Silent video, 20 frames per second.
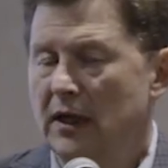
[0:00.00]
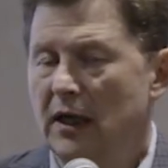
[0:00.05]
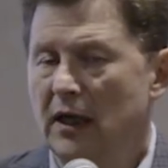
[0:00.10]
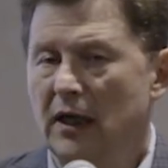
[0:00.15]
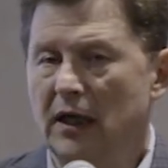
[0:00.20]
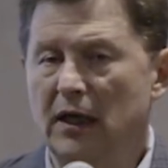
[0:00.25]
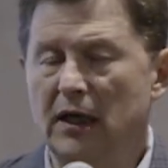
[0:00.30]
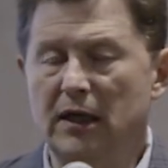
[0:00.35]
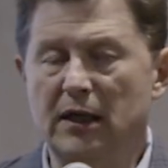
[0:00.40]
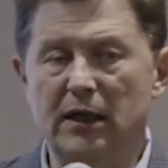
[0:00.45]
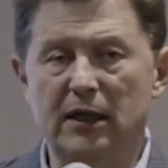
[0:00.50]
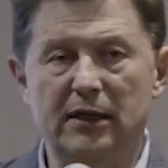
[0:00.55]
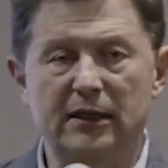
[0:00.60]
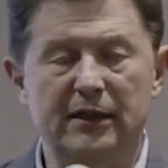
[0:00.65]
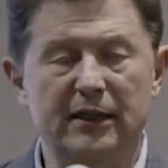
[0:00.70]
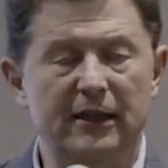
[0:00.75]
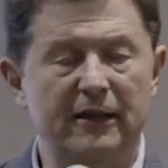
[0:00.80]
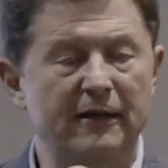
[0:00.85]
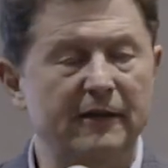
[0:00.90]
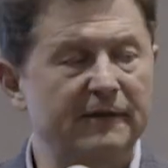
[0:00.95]

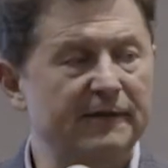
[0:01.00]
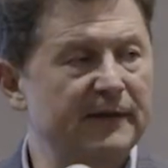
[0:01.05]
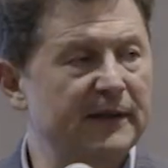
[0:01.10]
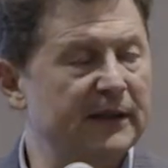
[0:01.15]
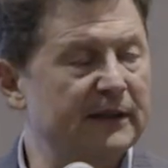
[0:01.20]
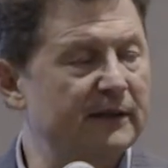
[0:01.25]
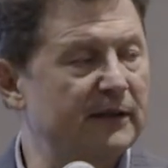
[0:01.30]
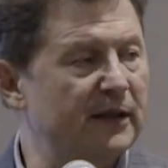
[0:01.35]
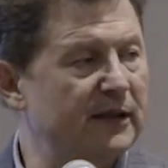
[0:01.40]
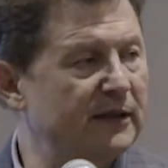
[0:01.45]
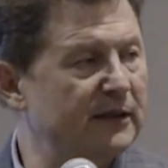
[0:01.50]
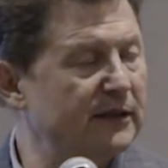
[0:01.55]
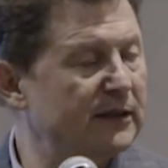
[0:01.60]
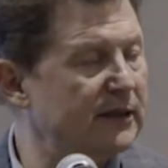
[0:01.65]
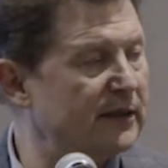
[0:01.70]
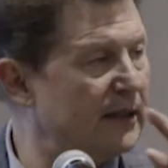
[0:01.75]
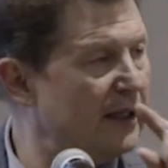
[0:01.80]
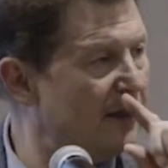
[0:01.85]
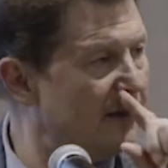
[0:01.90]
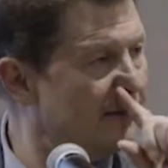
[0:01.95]

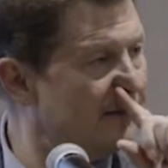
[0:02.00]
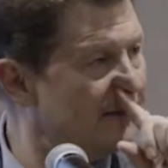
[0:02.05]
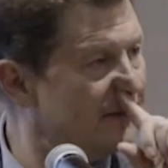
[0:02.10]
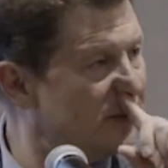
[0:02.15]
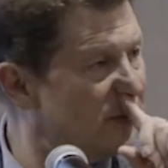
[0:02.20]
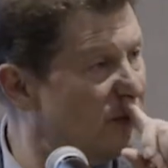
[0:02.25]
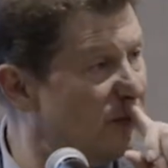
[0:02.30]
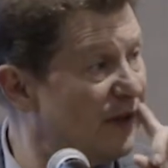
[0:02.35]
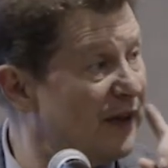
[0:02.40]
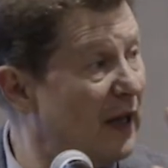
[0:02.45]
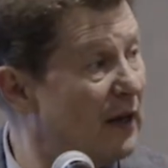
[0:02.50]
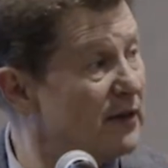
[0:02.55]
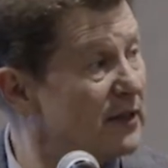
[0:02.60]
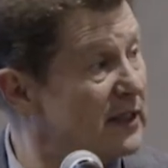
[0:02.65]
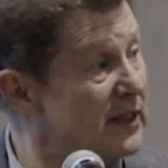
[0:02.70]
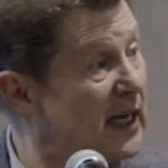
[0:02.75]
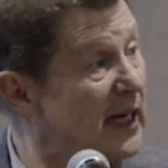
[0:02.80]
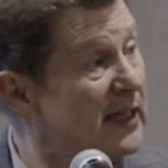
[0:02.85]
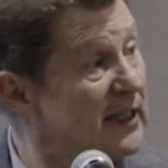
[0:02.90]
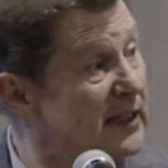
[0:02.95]
of
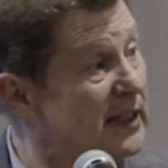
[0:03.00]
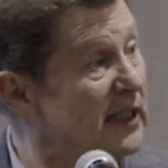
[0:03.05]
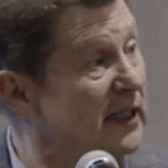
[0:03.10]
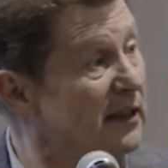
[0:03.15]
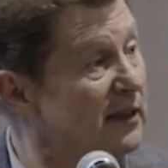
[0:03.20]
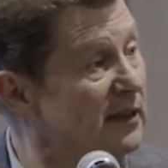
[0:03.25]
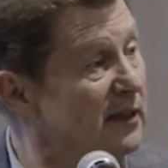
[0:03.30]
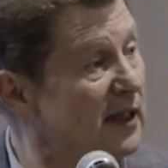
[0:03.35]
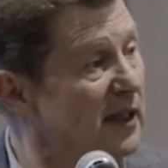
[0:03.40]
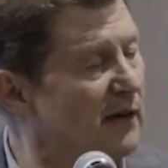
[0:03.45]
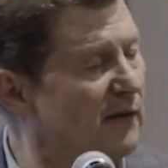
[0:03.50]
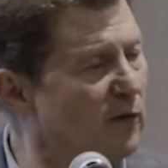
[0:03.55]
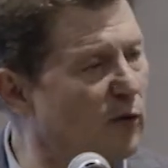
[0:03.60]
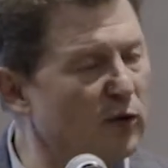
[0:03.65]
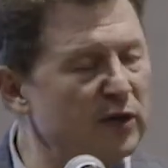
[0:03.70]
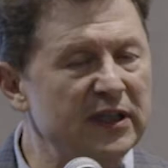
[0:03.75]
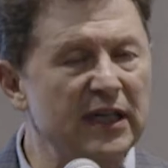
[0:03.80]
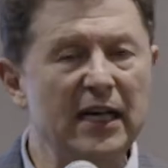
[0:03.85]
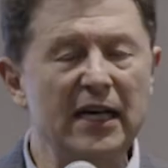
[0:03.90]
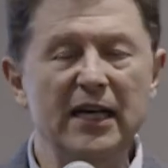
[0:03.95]
2019. And of
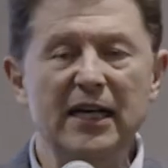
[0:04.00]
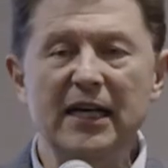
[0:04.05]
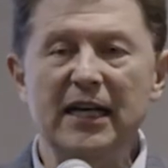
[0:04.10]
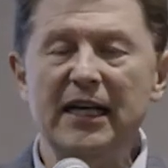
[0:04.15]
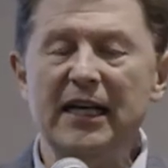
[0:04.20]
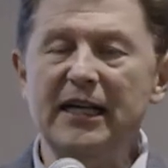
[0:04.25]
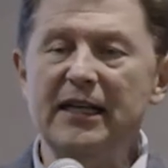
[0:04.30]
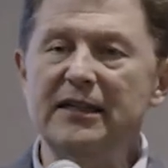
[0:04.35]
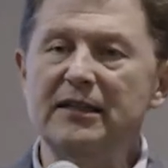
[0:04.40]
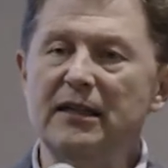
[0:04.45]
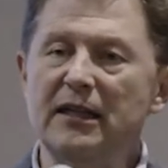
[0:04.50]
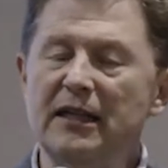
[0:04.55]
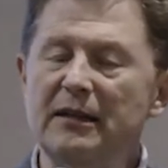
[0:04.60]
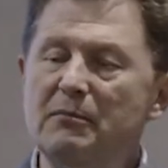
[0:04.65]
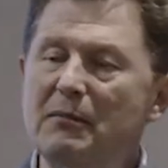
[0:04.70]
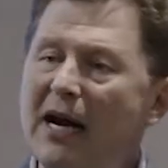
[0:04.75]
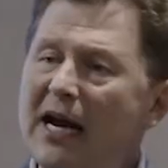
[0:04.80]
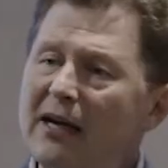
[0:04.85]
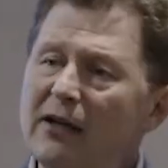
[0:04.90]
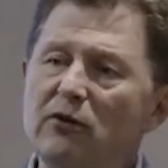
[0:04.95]
course,
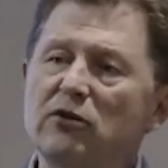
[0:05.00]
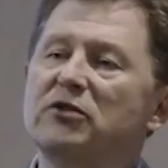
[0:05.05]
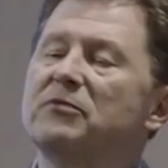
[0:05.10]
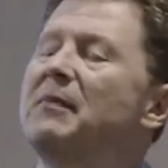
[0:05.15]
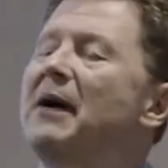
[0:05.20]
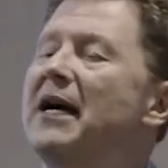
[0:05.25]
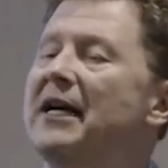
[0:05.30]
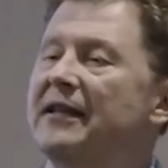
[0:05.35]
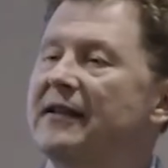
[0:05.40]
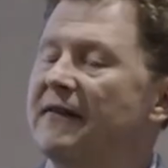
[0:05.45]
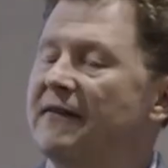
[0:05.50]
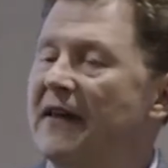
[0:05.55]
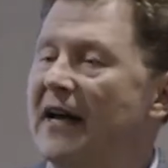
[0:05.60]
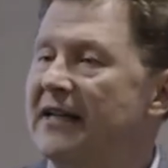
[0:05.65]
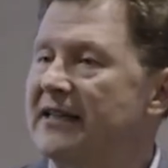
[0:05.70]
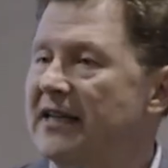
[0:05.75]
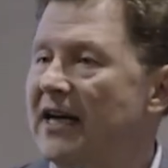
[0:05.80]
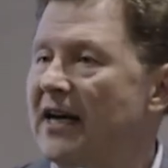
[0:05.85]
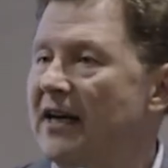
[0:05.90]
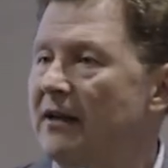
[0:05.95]
in Mario's mind at
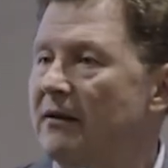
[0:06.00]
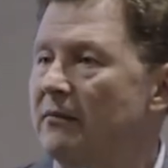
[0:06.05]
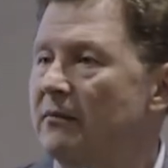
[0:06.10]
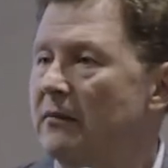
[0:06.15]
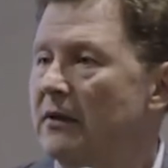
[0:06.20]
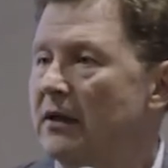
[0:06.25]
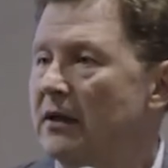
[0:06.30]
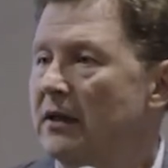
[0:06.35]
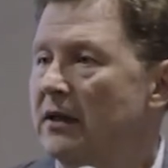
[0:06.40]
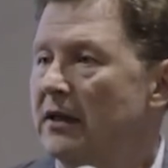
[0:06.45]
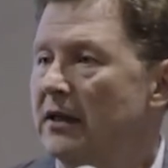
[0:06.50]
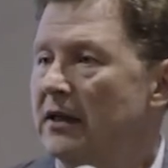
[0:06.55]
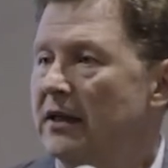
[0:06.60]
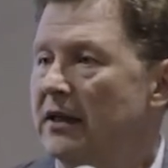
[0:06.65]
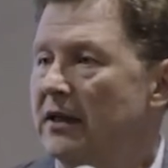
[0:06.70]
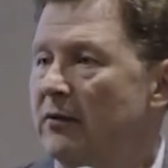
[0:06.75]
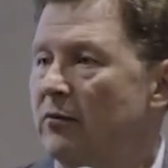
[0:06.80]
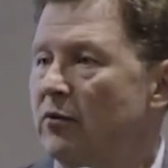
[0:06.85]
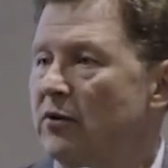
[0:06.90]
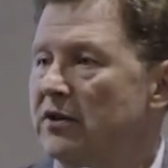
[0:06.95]
that time,
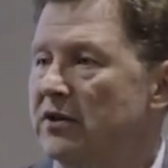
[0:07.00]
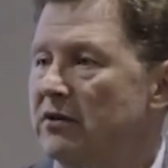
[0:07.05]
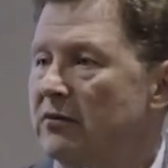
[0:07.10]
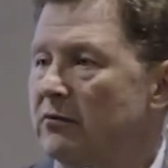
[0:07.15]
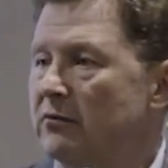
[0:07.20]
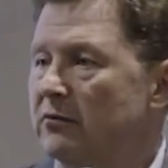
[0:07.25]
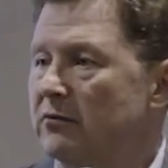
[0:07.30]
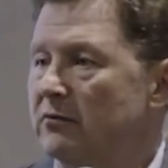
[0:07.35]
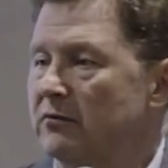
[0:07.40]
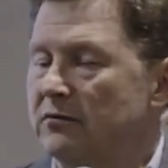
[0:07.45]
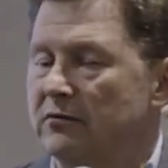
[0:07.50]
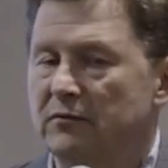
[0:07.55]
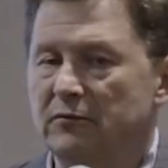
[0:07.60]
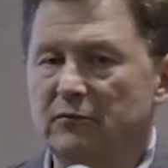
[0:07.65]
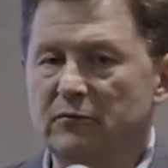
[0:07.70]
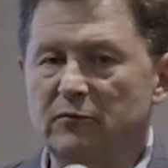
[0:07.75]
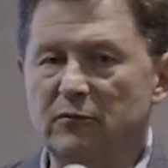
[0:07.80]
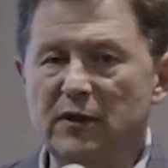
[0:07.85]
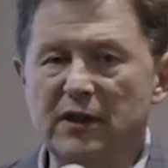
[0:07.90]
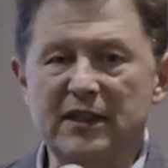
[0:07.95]
it was,
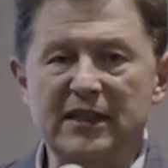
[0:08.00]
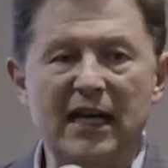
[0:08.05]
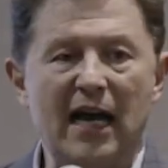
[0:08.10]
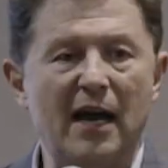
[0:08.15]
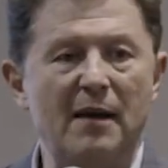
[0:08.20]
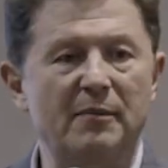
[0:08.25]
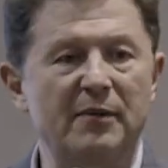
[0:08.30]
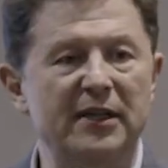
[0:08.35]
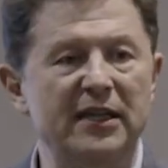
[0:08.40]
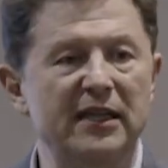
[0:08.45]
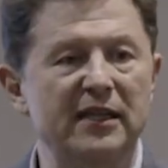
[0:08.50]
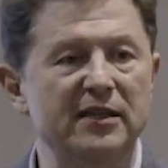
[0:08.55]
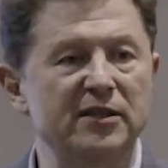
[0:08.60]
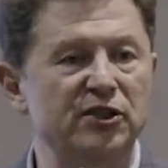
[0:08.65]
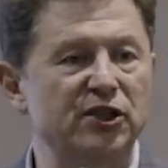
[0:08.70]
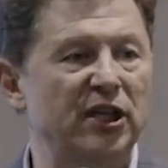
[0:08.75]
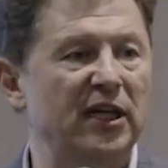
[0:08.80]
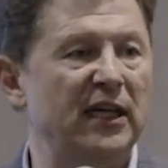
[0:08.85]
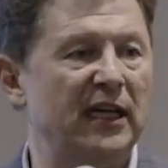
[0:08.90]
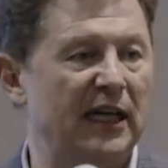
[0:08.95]
what is happening
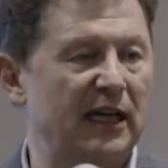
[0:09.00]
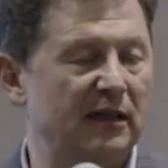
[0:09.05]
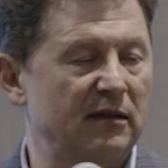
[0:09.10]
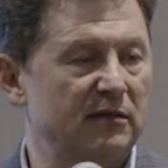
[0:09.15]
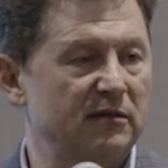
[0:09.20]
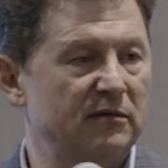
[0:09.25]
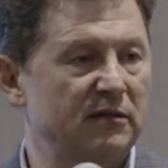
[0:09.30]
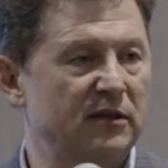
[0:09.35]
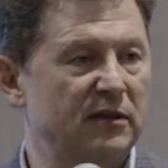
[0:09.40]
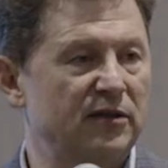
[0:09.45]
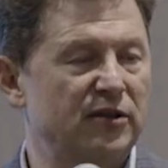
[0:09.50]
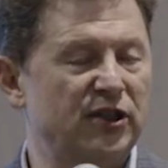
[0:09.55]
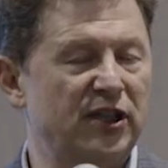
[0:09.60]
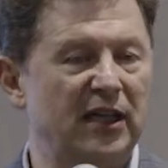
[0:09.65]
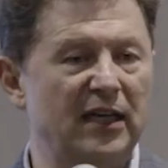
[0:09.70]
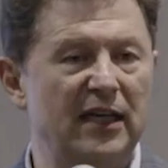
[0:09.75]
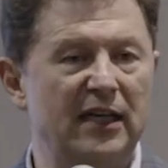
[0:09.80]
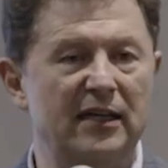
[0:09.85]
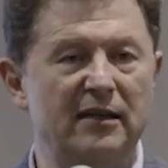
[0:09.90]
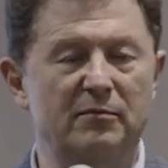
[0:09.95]
in Chile?
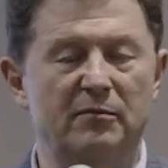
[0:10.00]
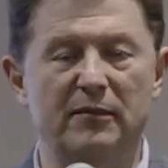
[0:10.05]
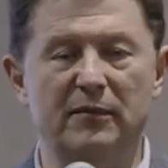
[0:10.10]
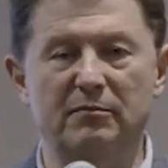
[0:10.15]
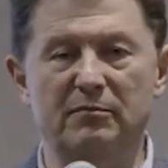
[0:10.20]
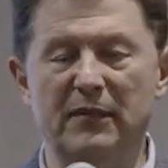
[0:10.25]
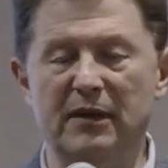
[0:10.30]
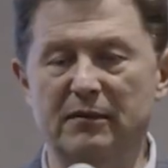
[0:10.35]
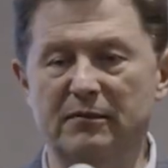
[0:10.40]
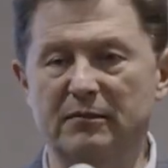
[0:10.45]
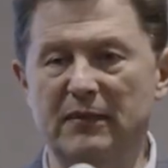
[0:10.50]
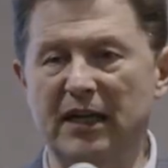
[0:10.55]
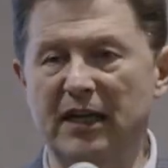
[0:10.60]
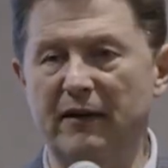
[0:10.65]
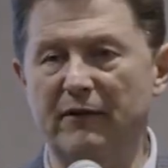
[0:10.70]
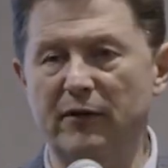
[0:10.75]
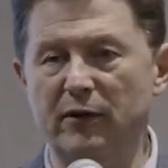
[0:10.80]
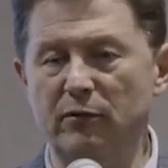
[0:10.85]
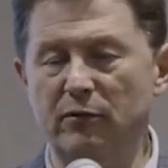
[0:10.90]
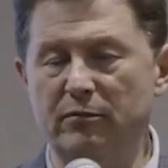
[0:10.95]
Chile,
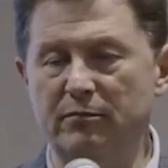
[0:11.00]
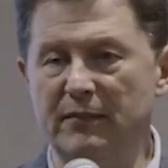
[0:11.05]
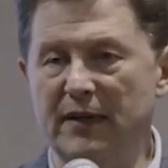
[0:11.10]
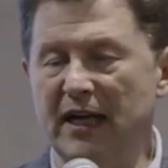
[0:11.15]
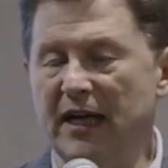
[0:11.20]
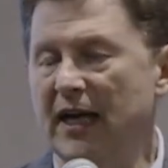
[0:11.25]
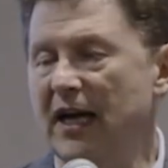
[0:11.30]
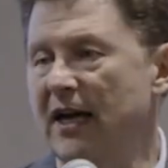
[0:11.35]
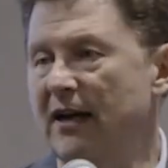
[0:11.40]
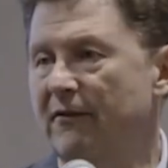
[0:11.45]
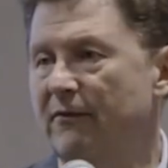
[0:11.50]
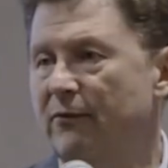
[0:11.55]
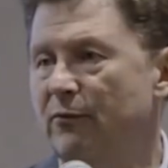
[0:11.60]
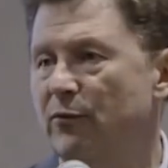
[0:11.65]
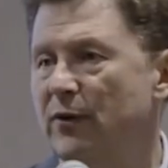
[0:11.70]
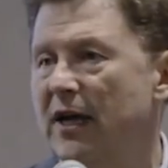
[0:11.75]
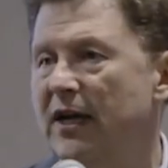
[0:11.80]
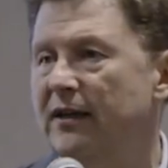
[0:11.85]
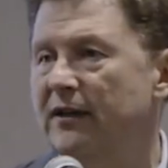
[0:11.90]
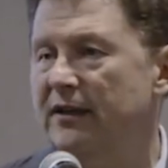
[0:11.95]
many of you may
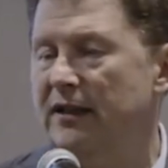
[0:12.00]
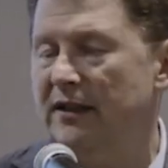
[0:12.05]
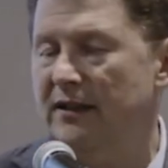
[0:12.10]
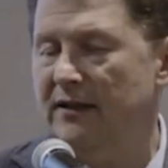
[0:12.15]
have read